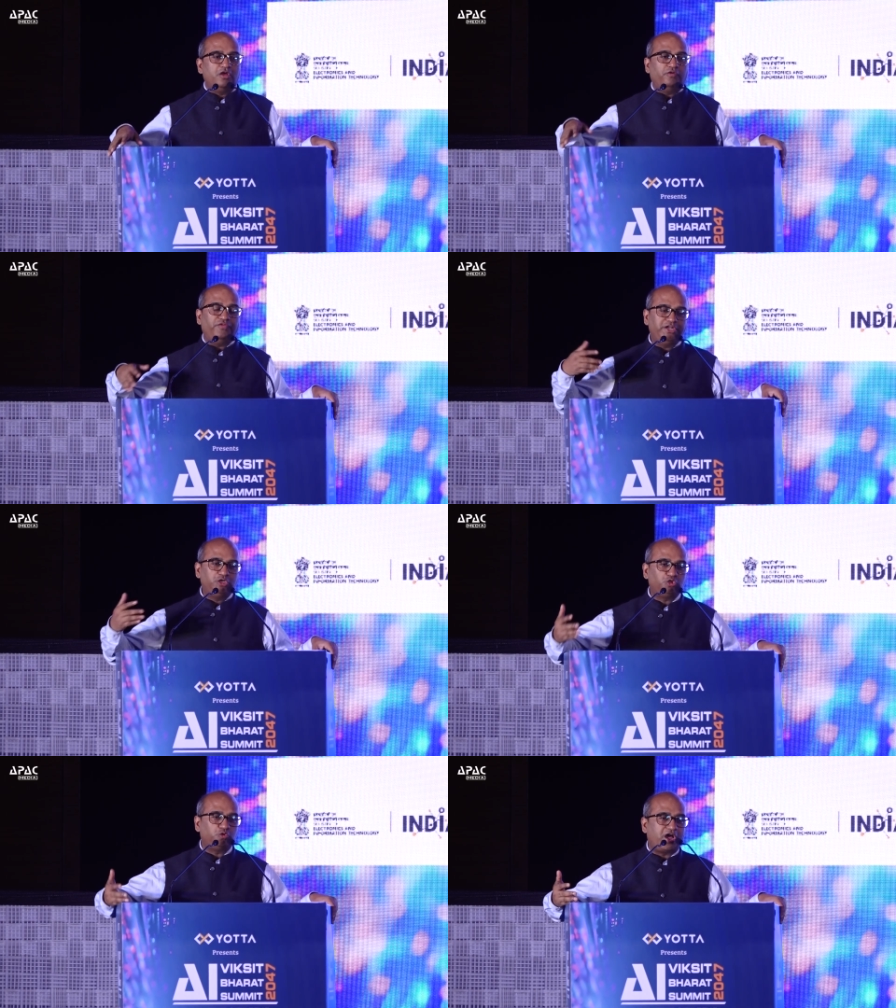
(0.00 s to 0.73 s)
when
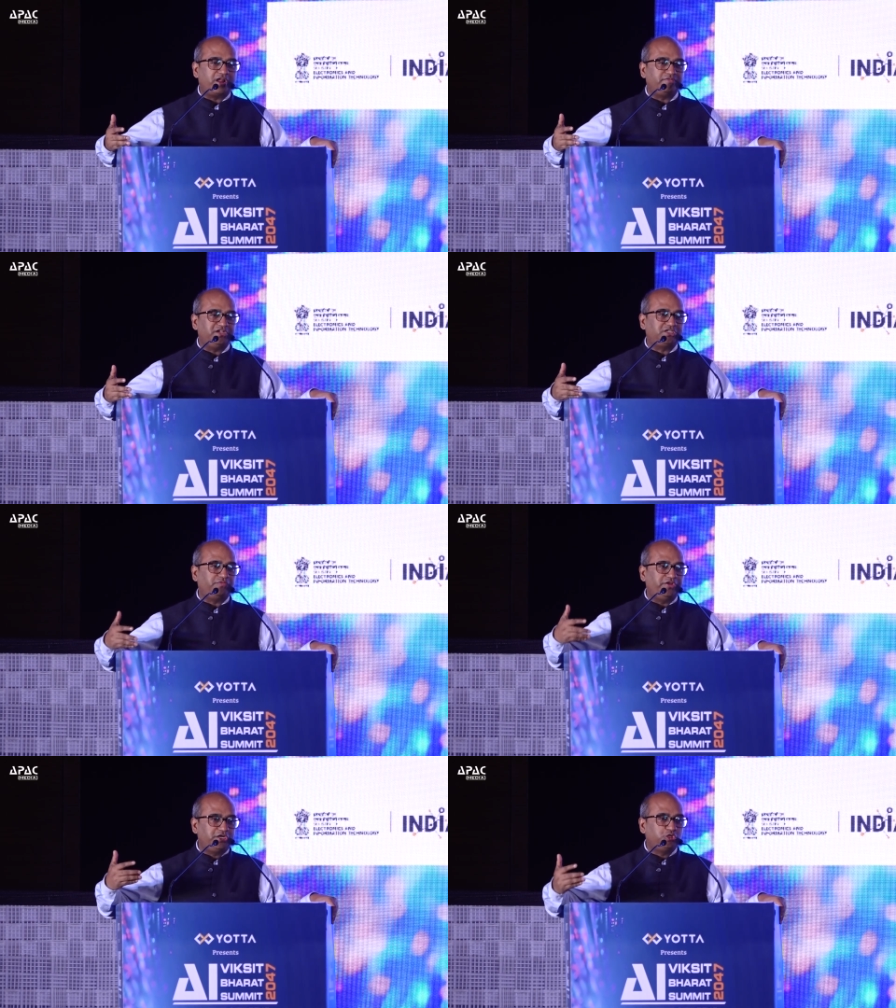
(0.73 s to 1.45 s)
he should harvest,
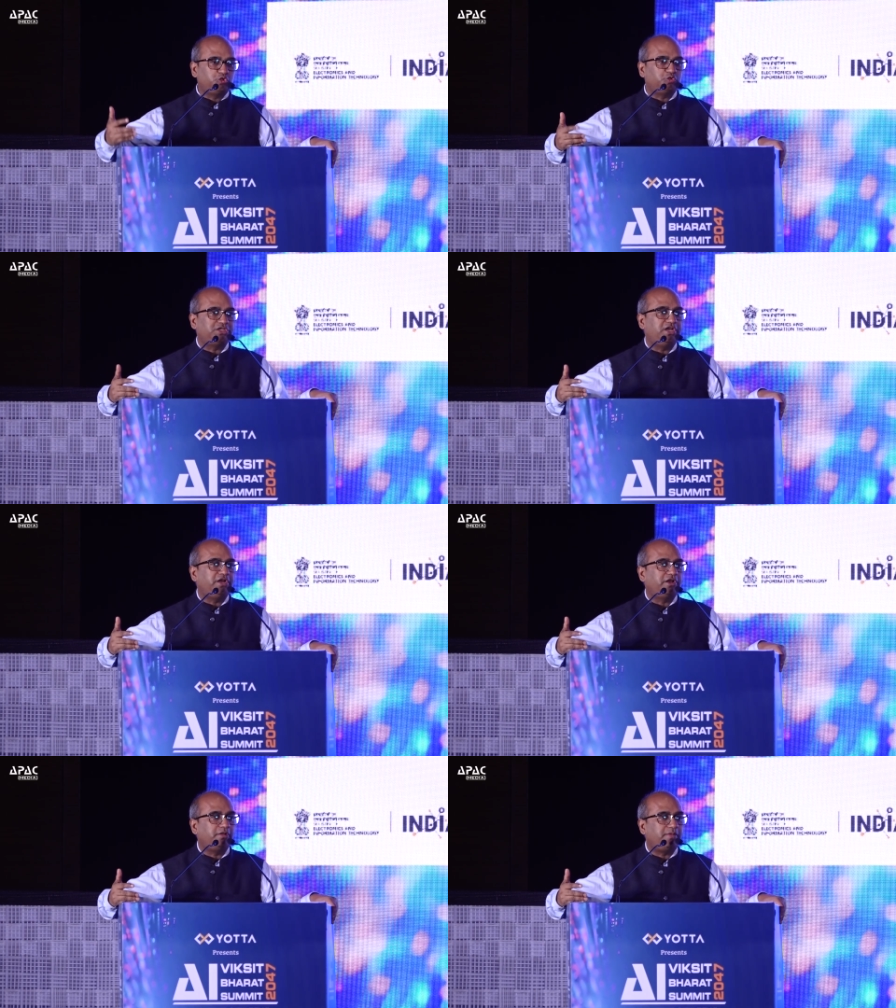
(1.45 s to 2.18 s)
where he should sell
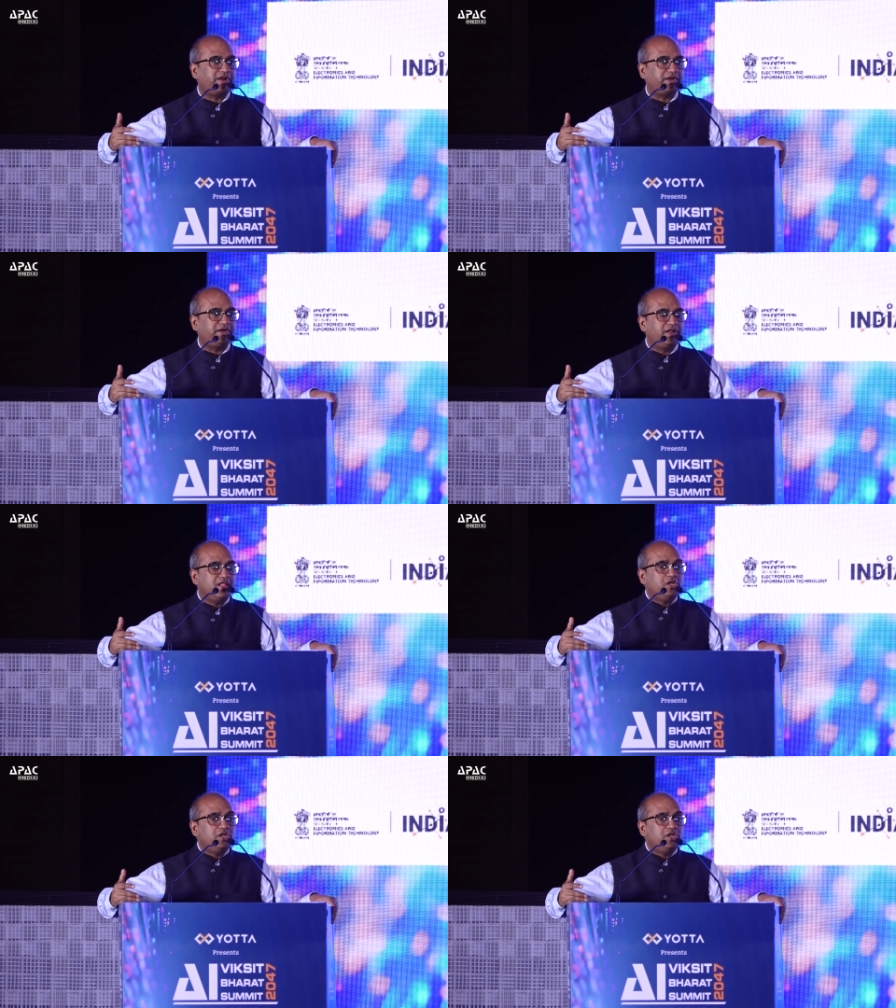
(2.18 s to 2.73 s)
it in the market.